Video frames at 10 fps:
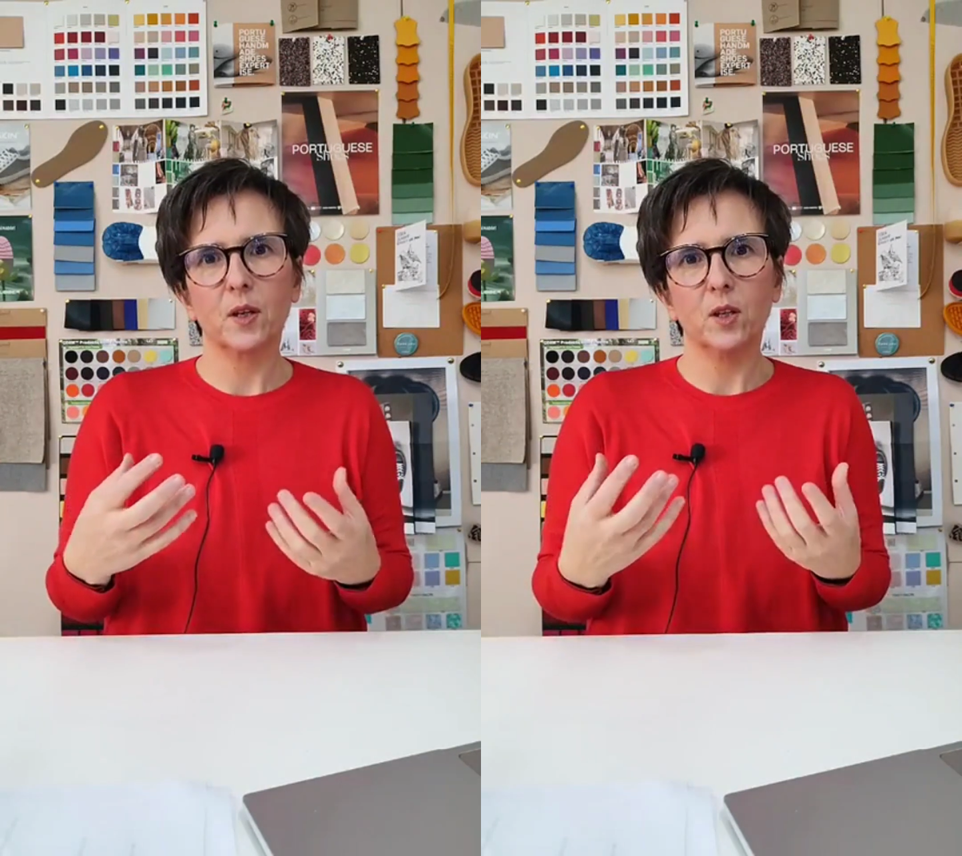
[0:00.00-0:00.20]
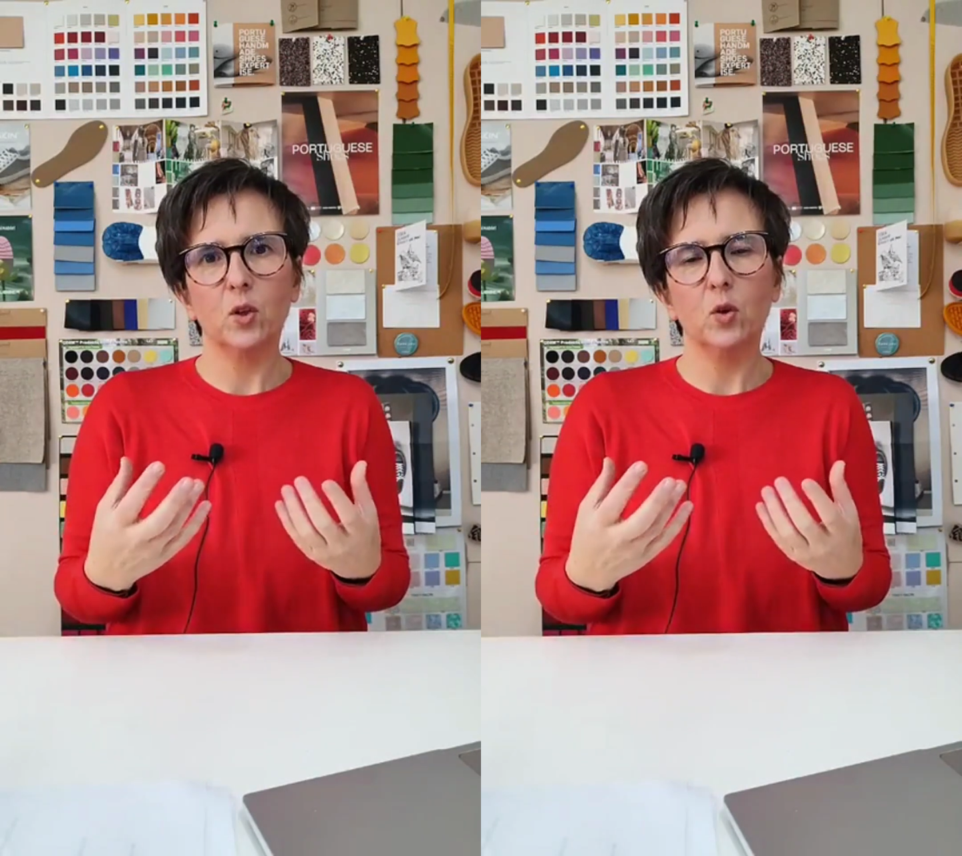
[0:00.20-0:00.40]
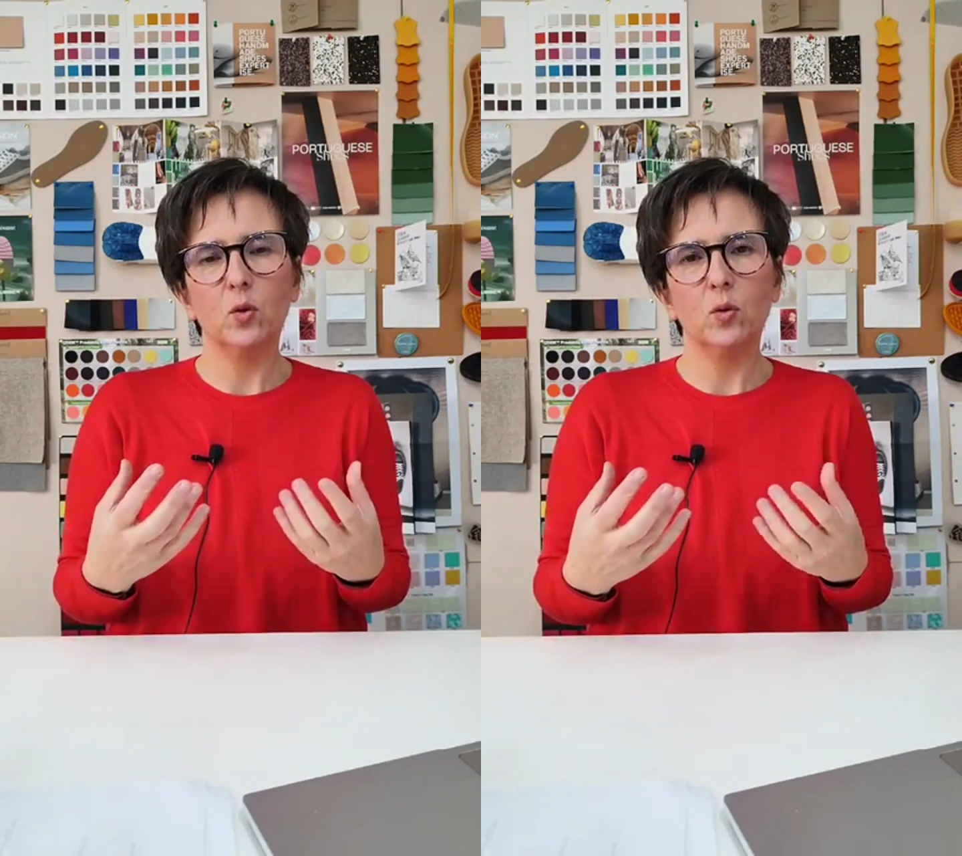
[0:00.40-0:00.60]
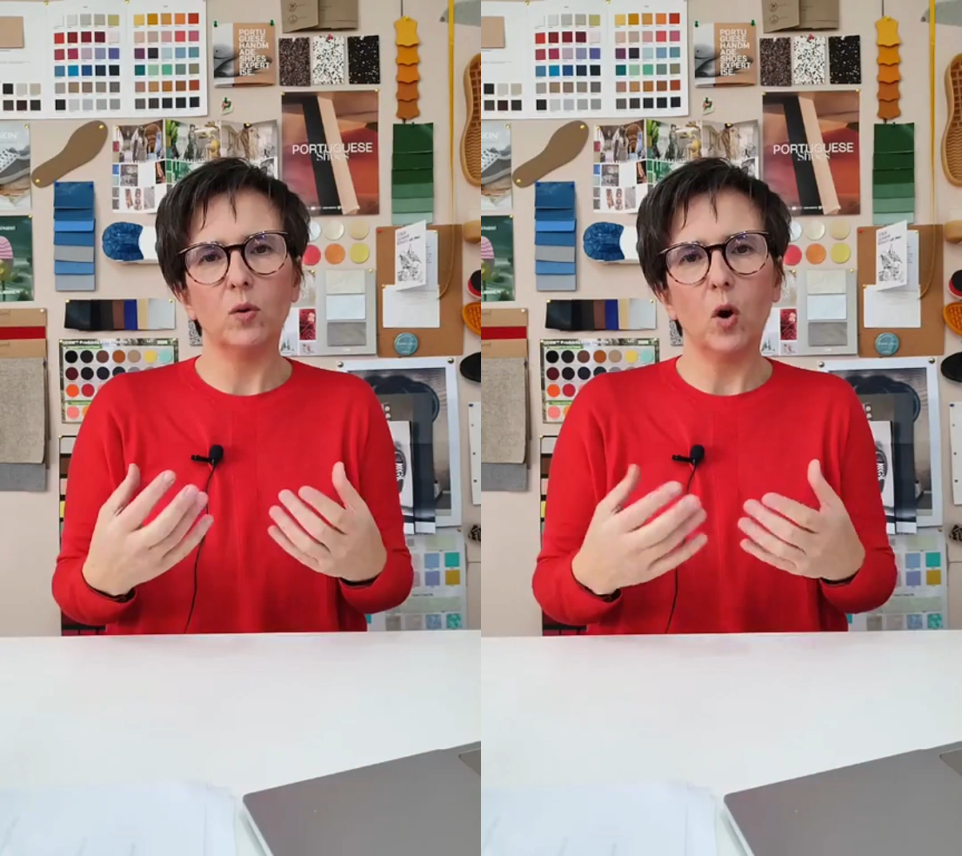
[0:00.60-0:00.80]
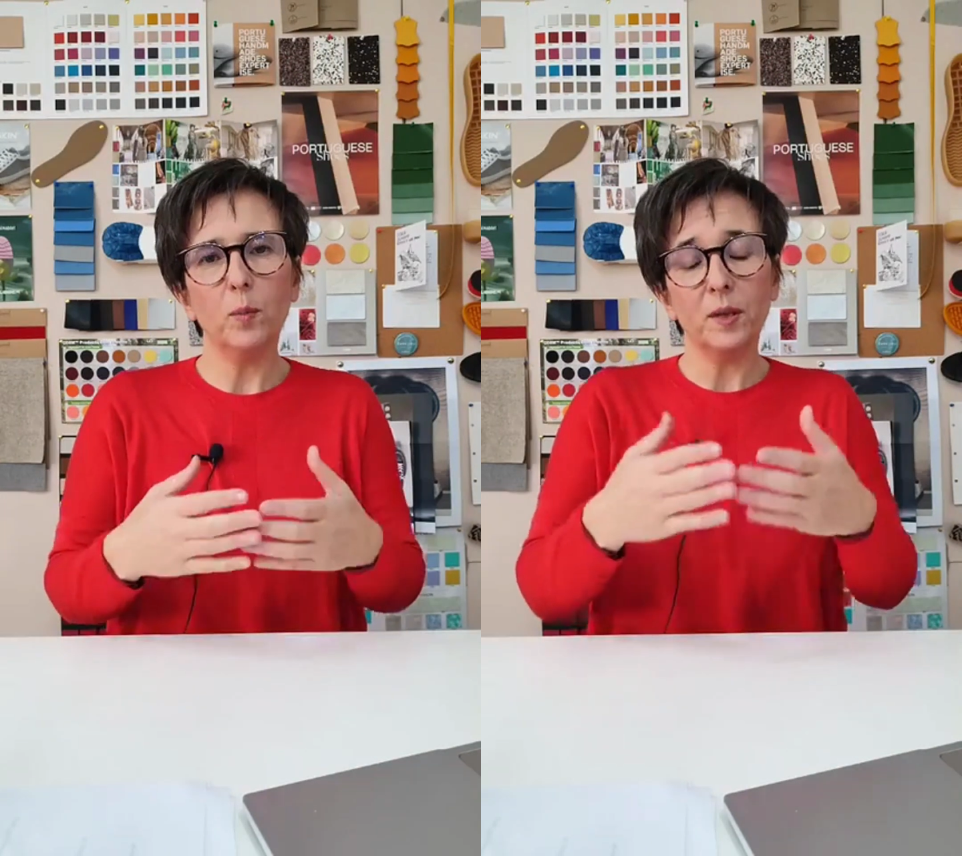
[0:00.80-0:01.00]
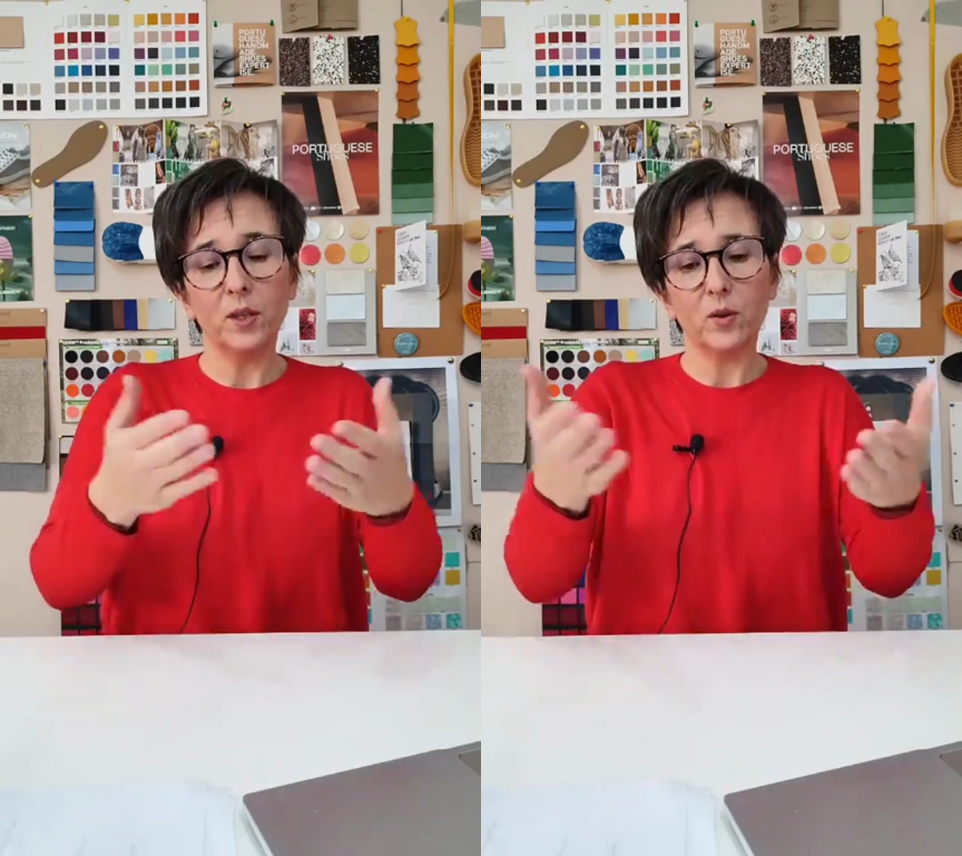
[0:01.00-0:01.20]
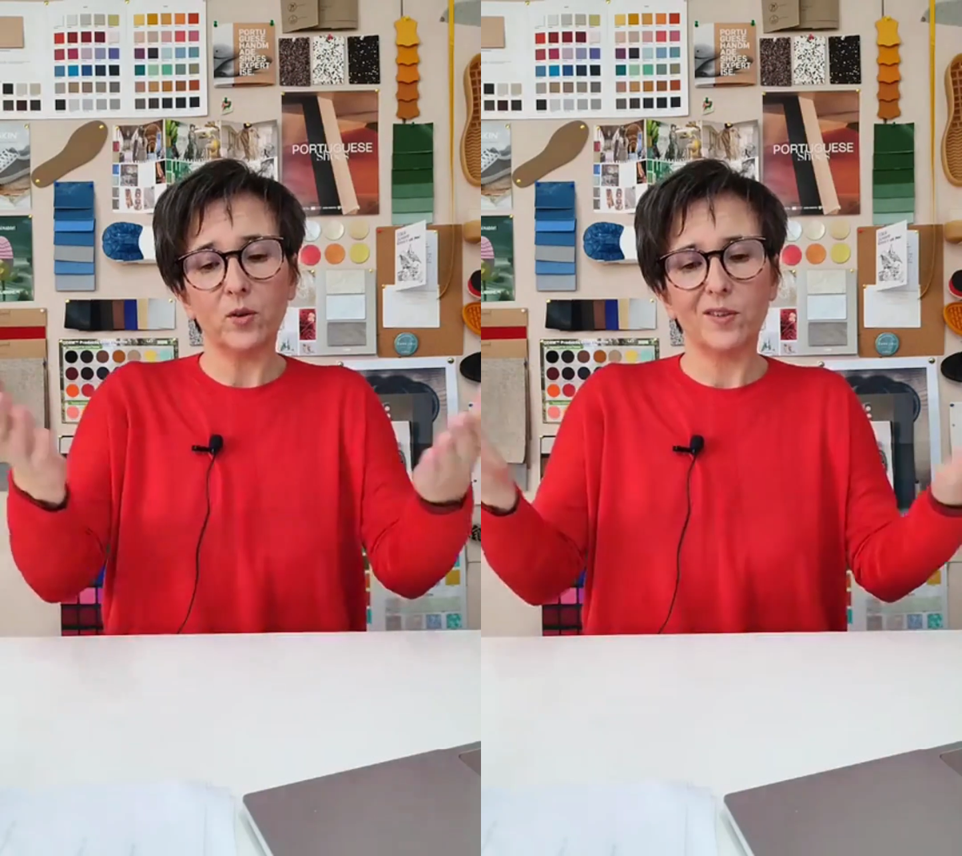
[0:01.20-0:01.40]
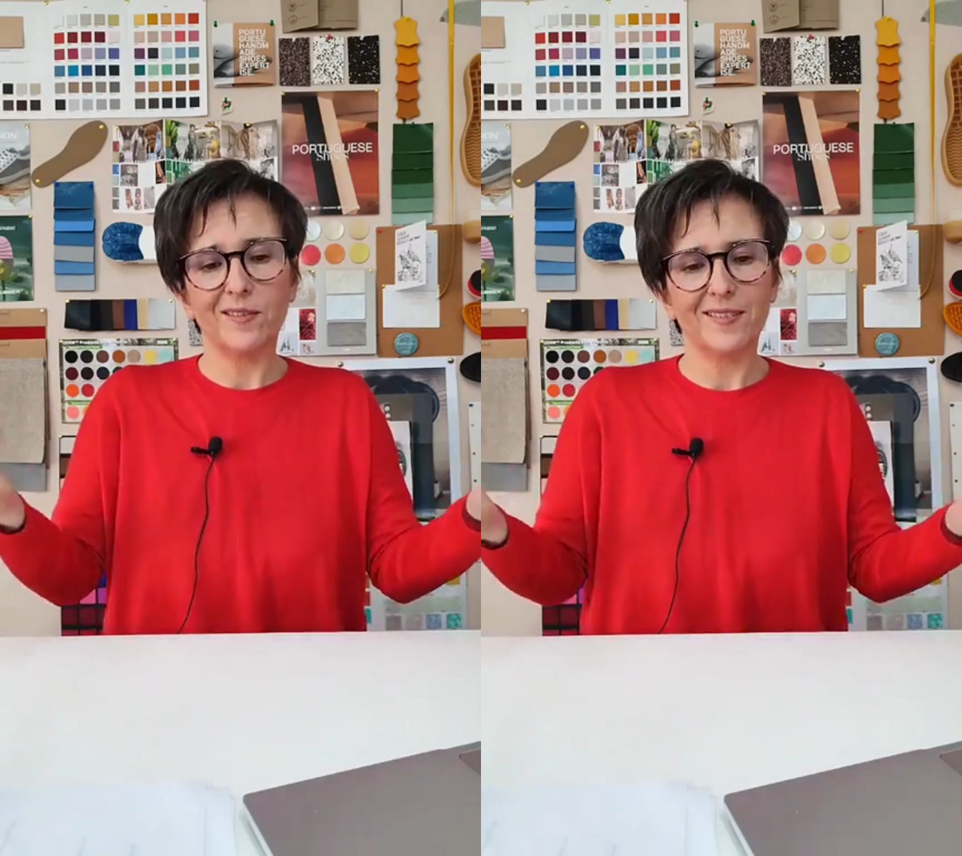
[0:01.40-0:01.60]
you open
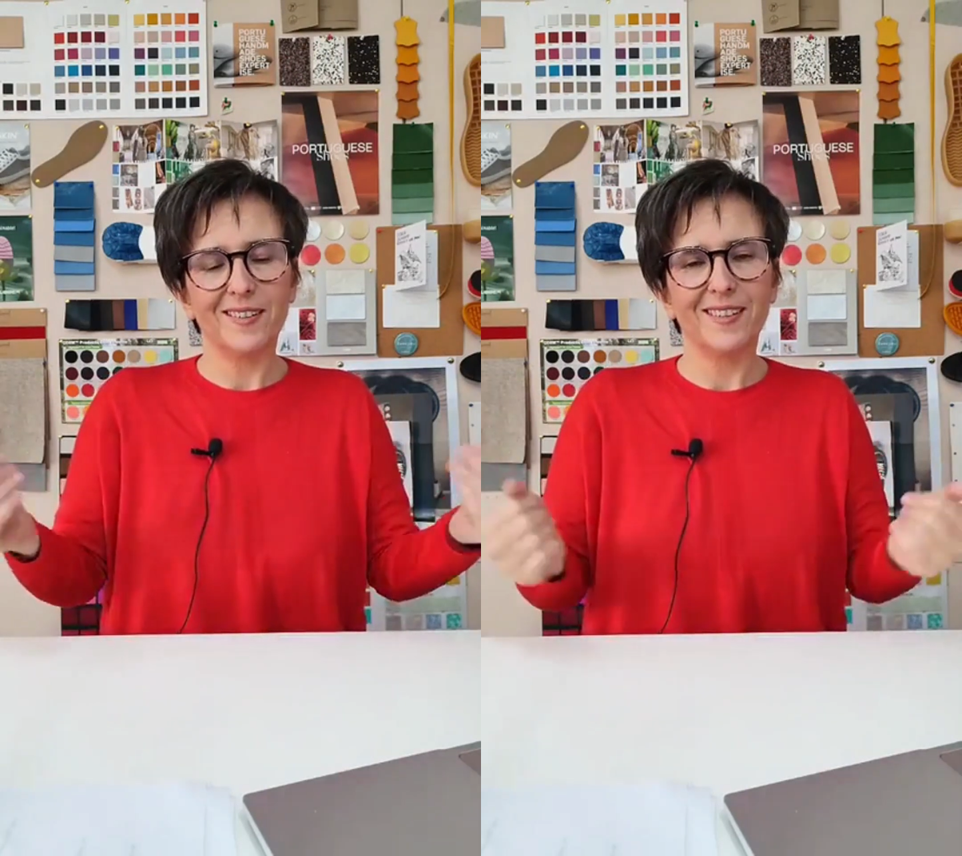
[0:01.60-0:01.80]
your